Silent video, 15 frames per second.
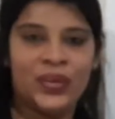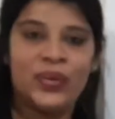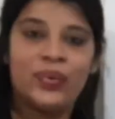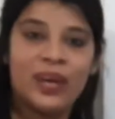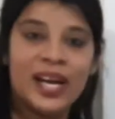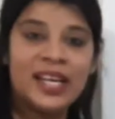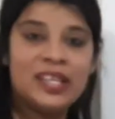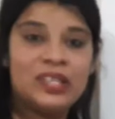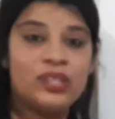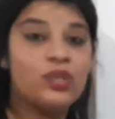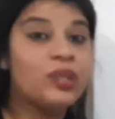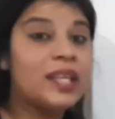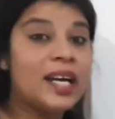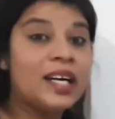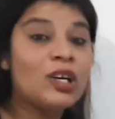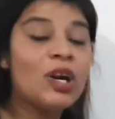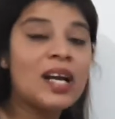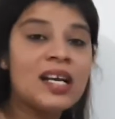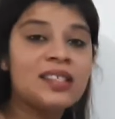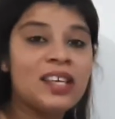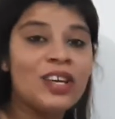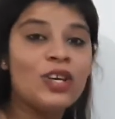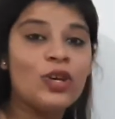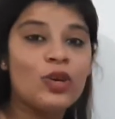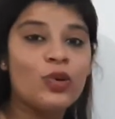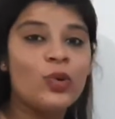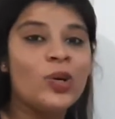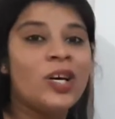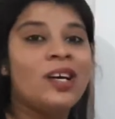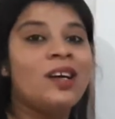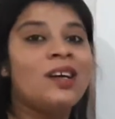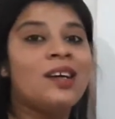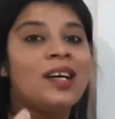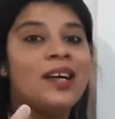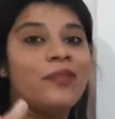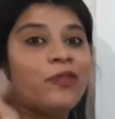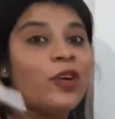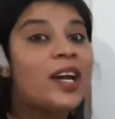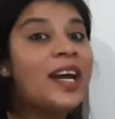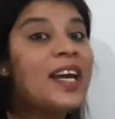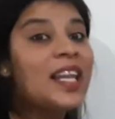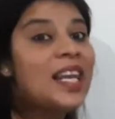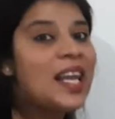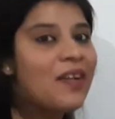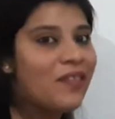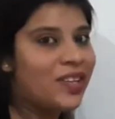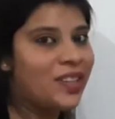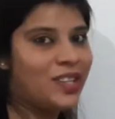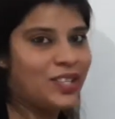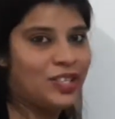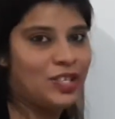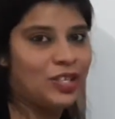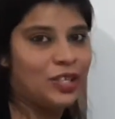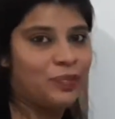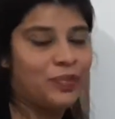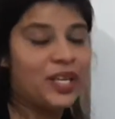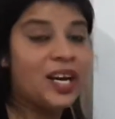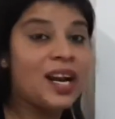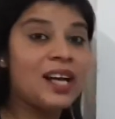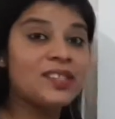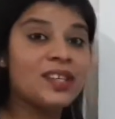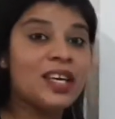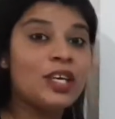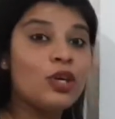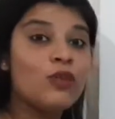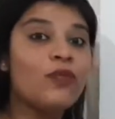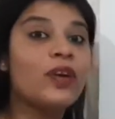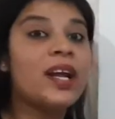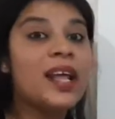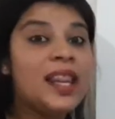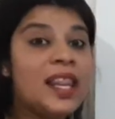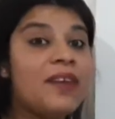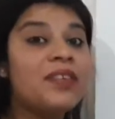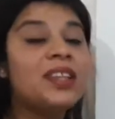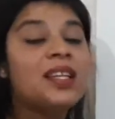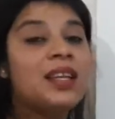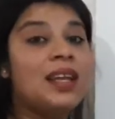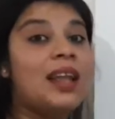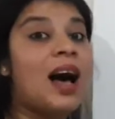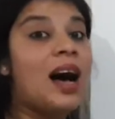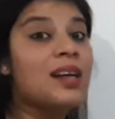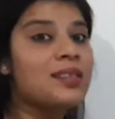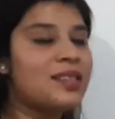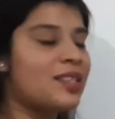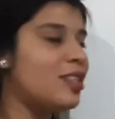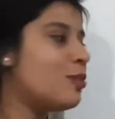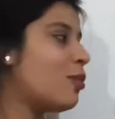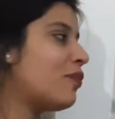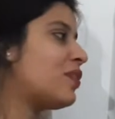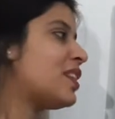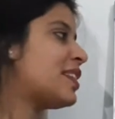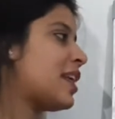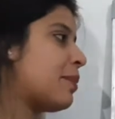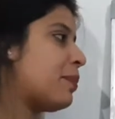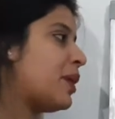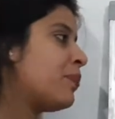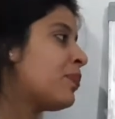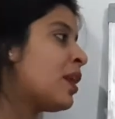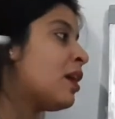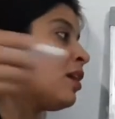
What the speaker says: Right? So they are not asking you for 11th term. They are asking you for 11th last term of this AP.